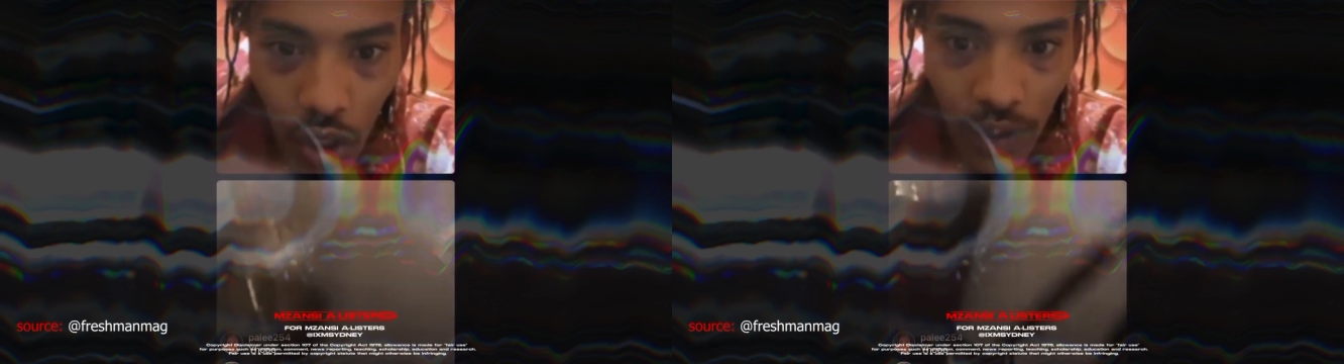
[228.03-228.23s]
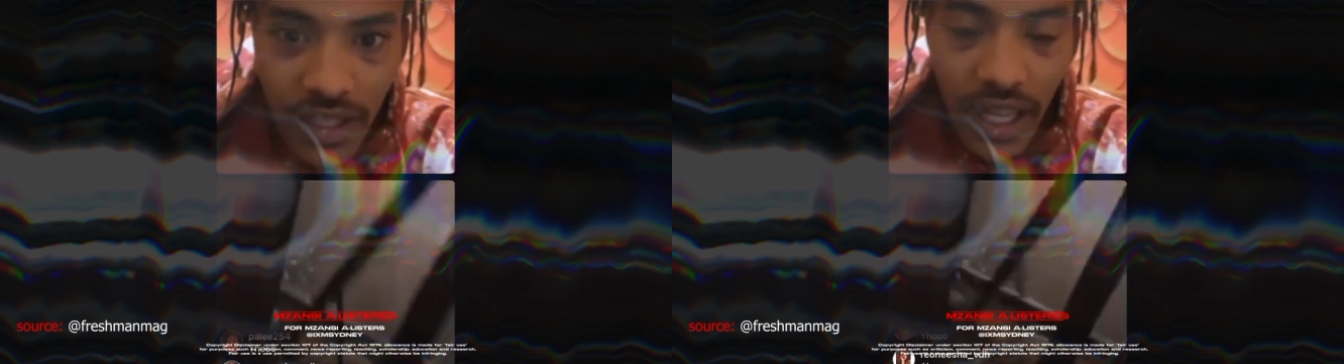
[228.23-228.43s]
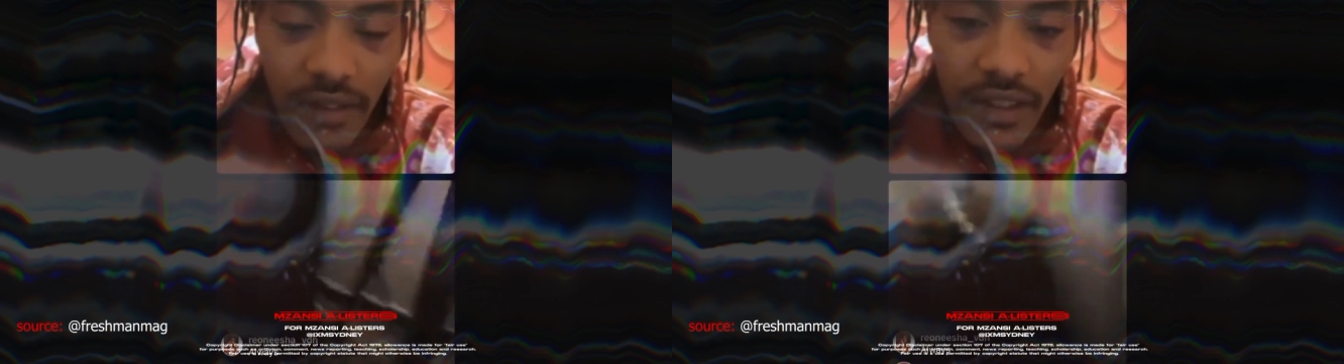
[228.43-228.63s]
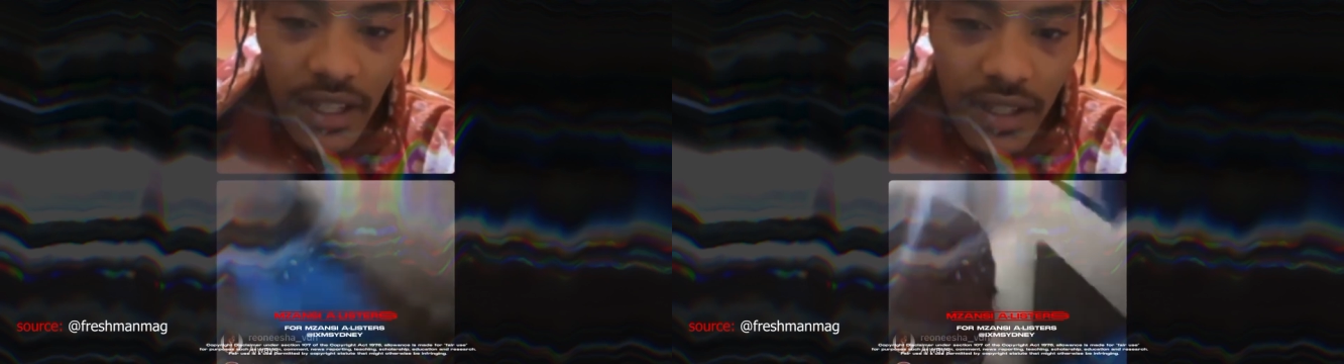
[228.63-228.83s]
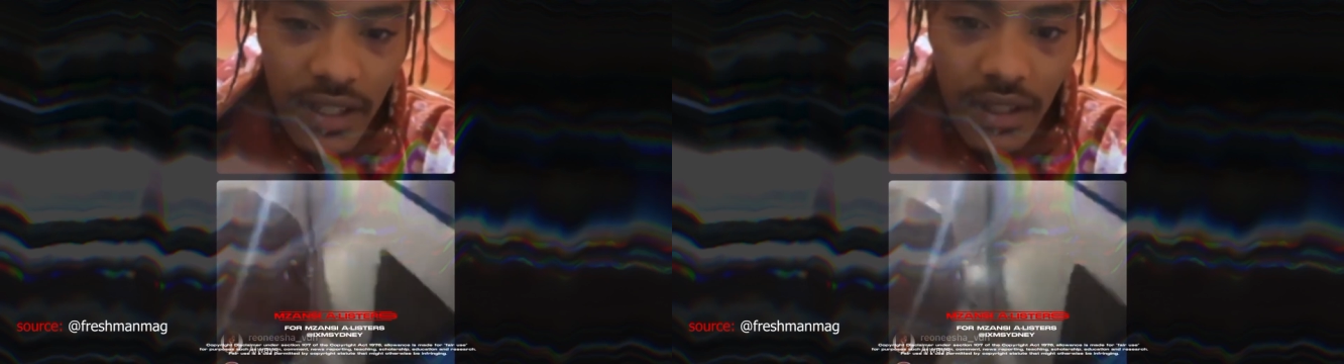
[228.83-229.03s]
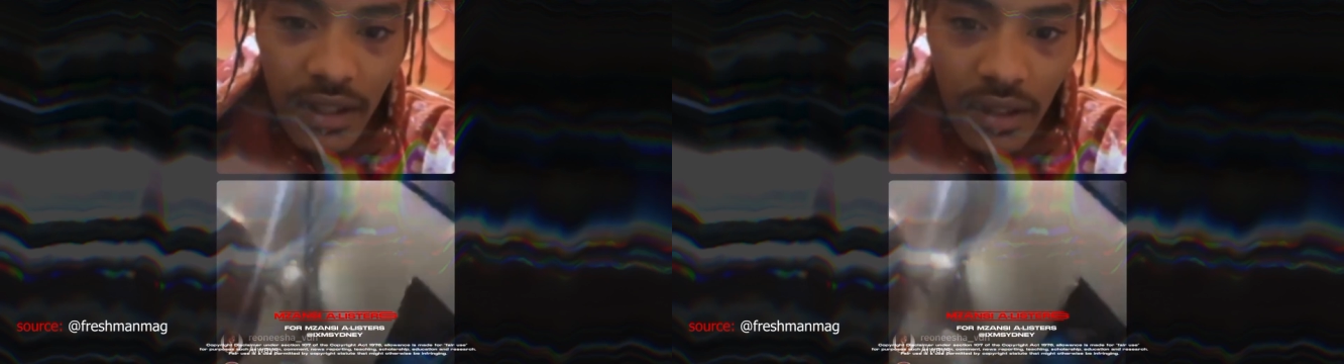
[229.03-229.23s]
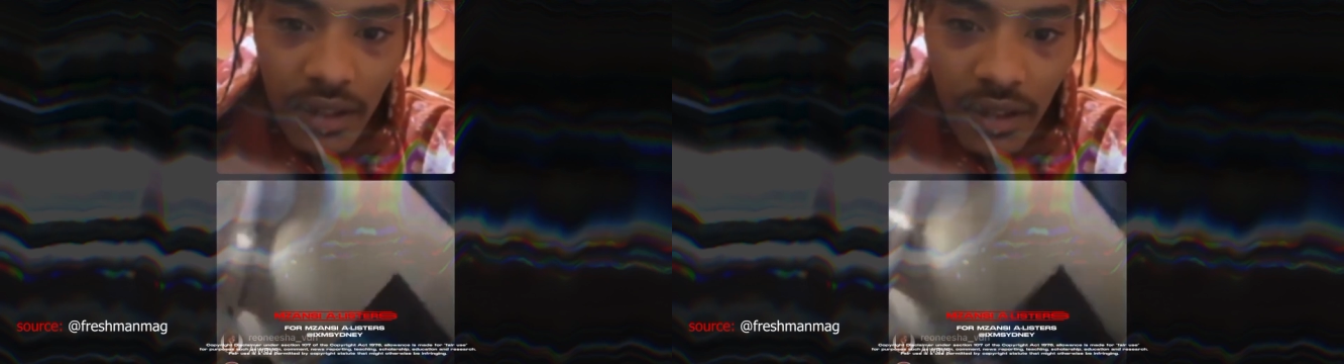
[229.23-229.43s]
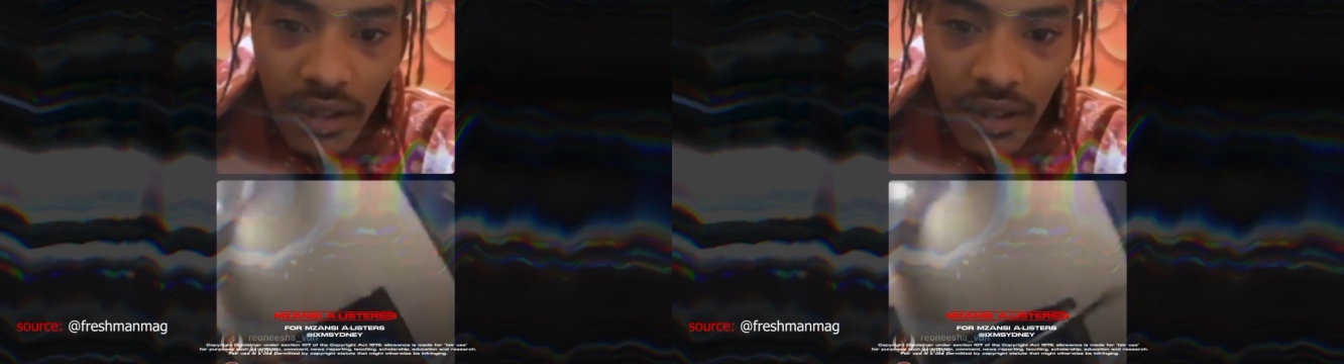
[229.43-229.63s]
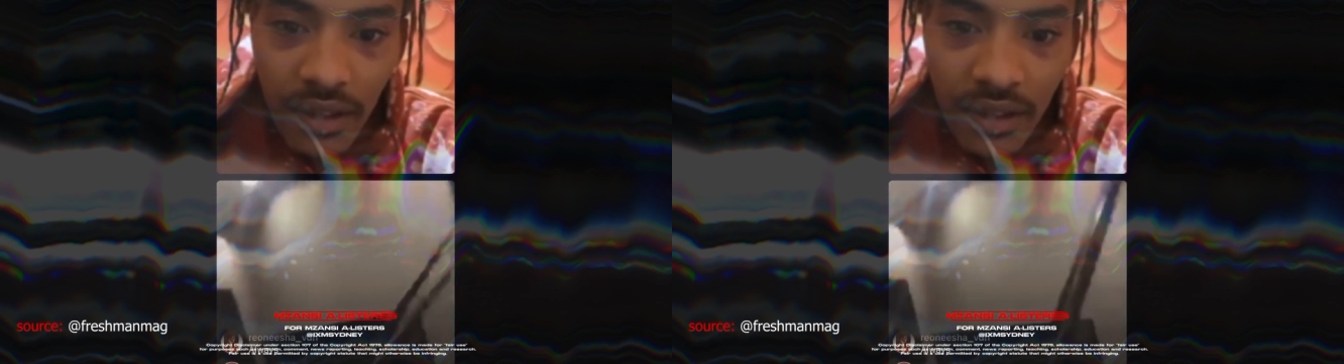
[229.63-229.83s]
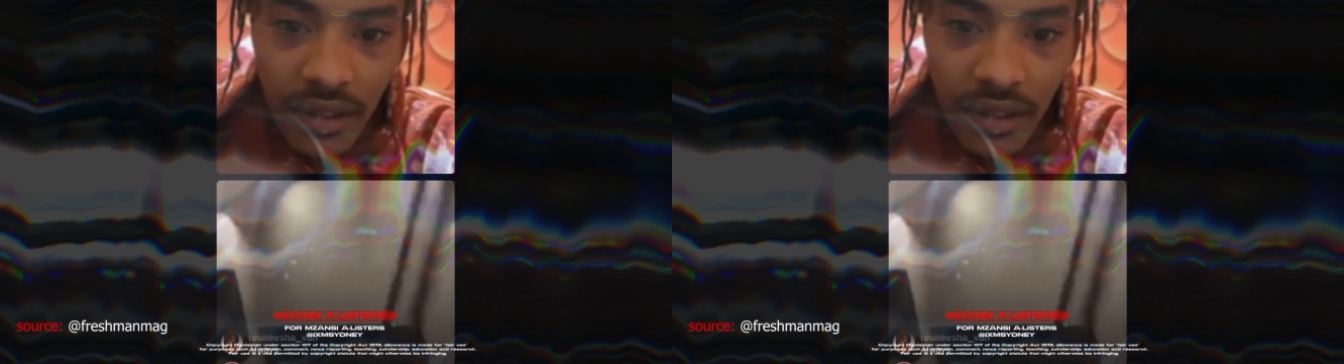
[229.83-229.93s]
This, this, this,